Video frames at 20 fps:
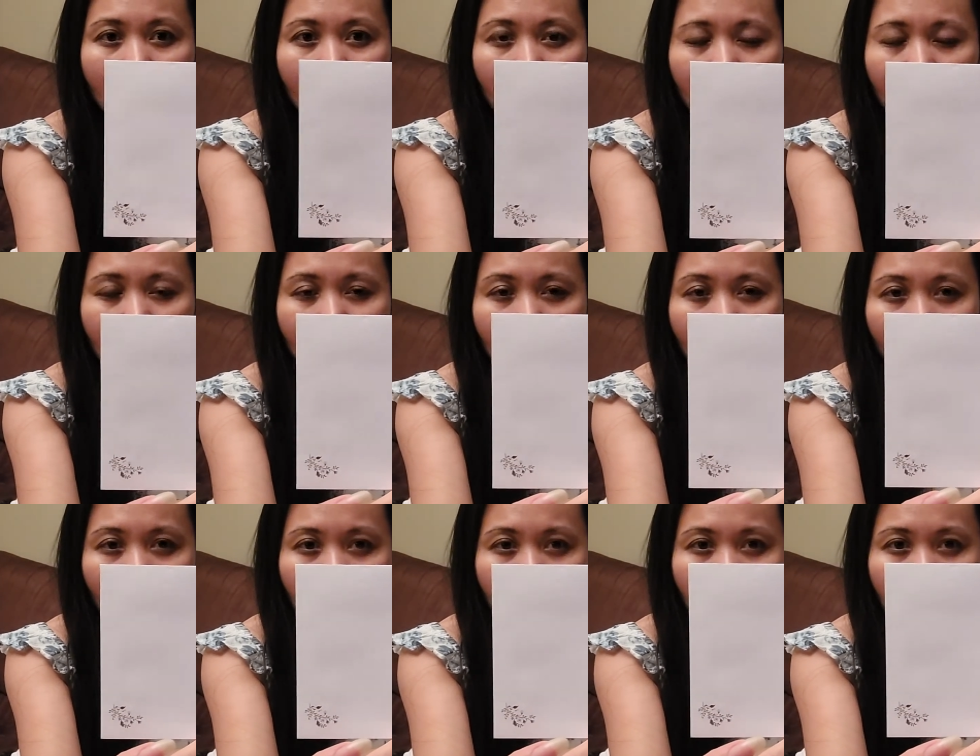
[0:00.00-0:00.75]

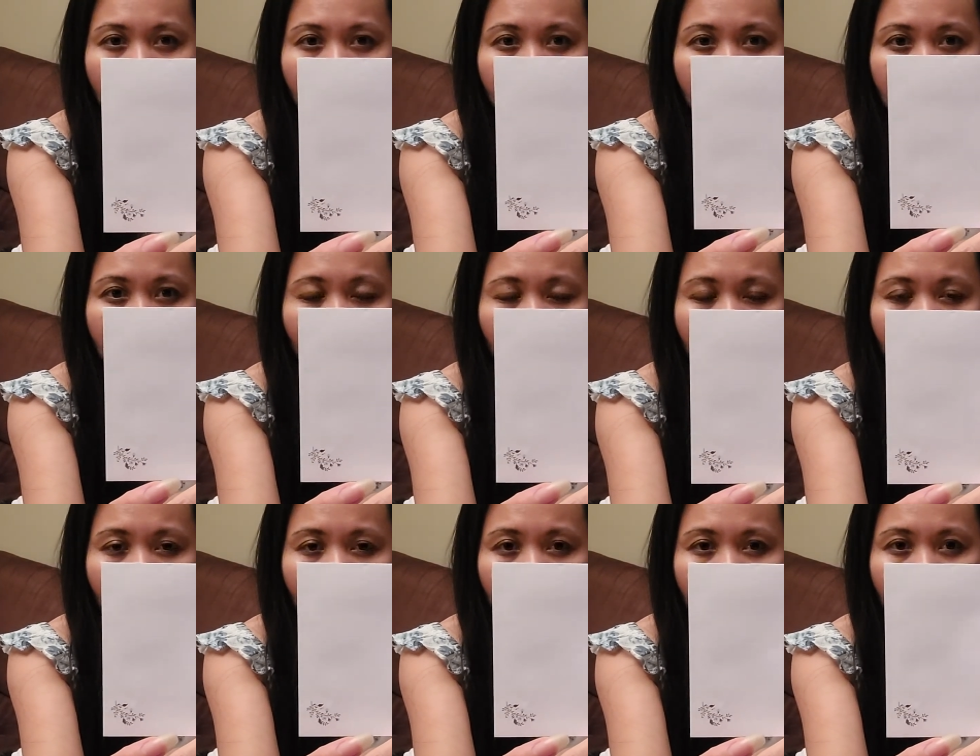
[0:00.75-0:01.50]
flowers
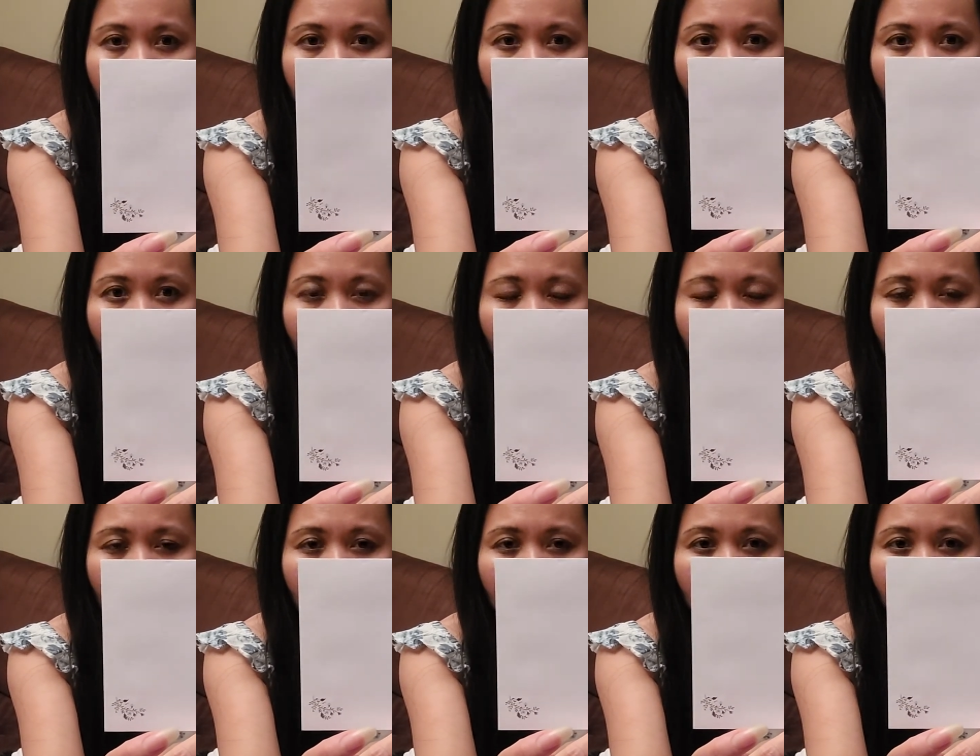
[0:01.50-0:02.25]
and the leaves
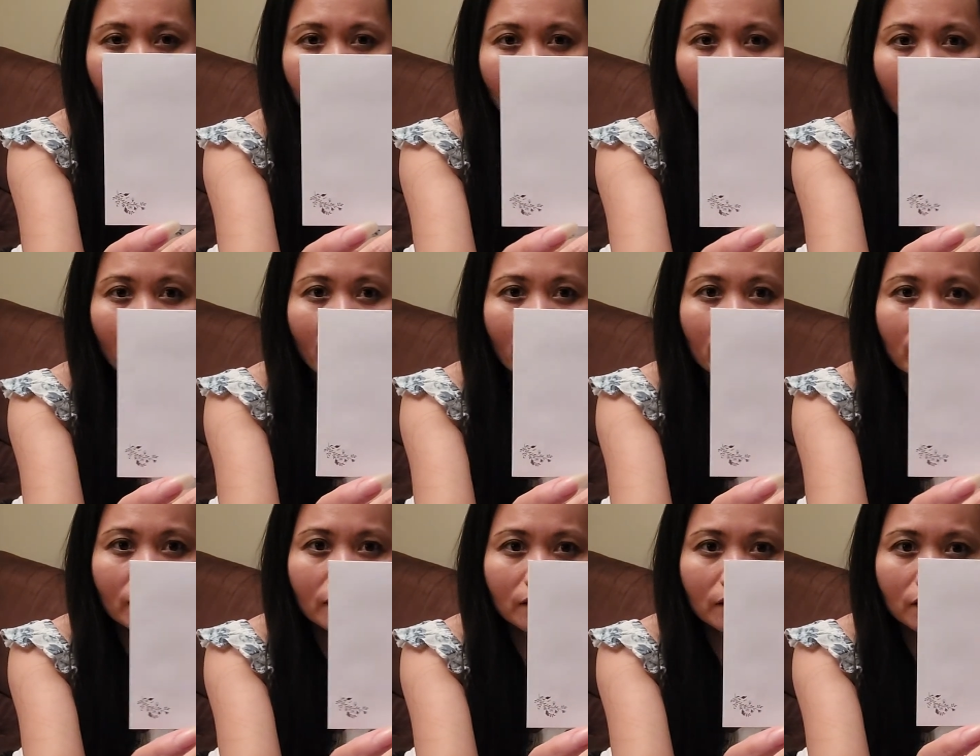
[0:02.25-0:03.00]
there.
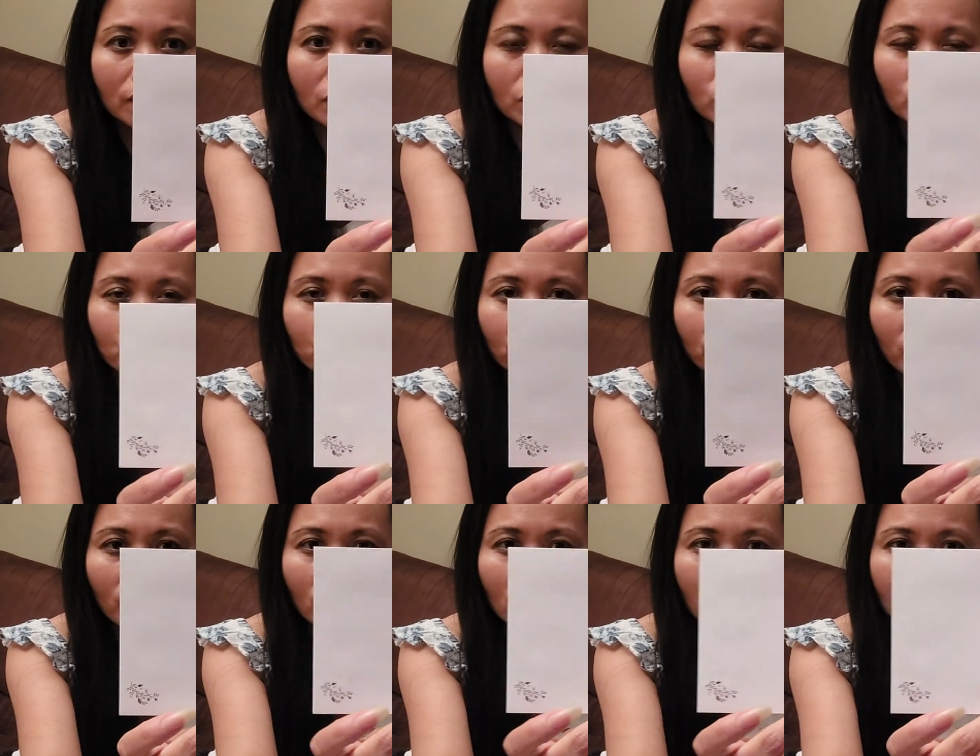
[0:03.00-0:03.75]
And to
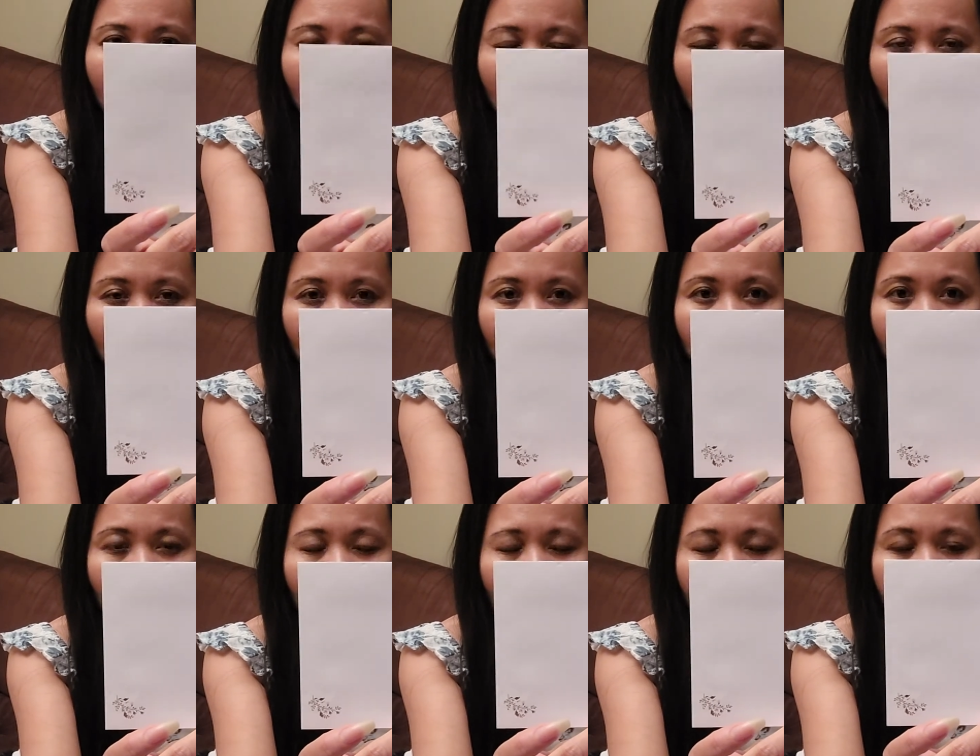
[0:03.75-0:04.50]
put here the name
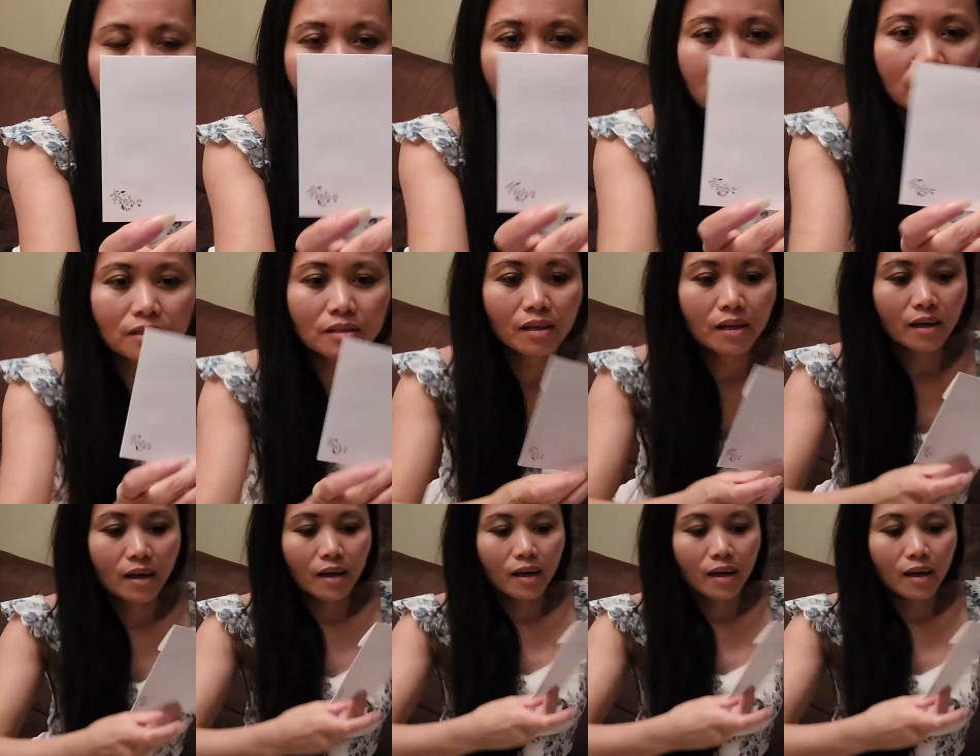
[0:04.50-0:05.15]
of the guests.